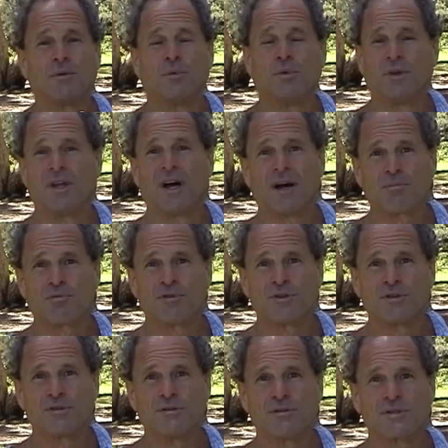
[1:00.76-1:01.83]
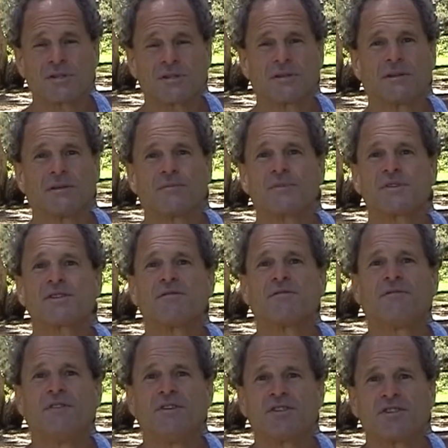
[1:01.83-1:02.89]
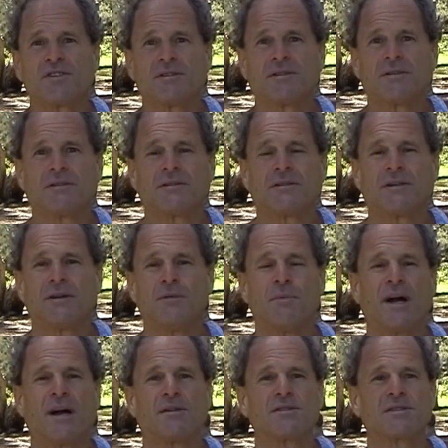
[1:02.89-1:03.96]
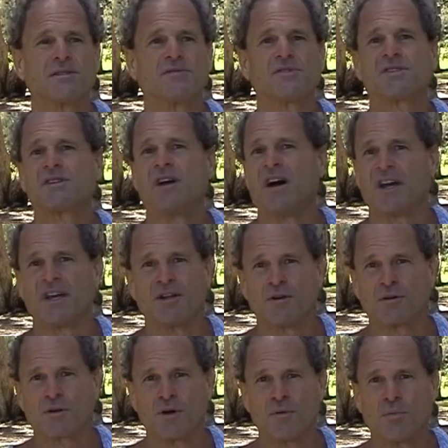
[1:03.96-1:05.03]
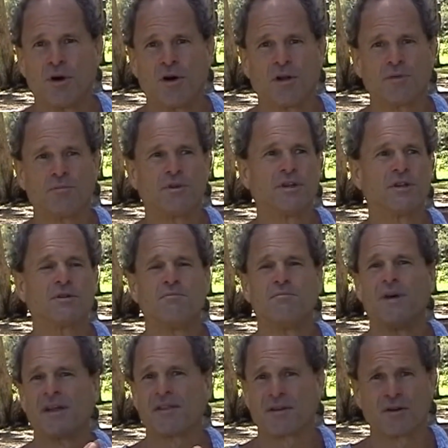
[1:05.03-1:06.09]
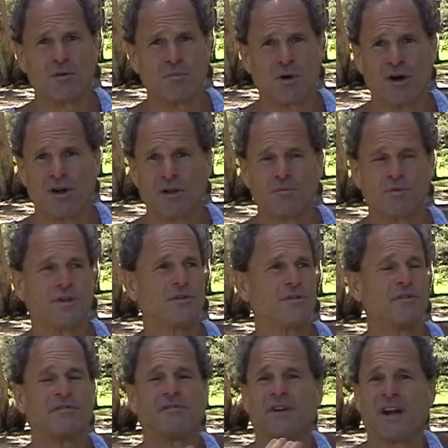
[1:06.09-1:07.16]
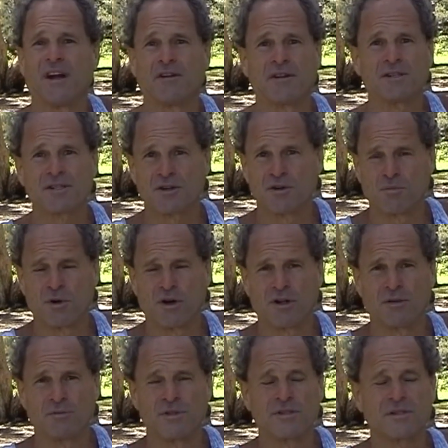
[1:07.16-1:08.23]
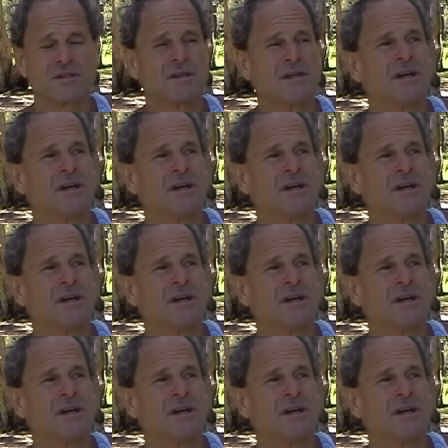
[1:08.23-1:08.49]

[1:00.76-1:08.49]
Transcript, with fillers: will not produce sufficient amounts of cyanocobalamin or methylcobalamin or the various cobalamins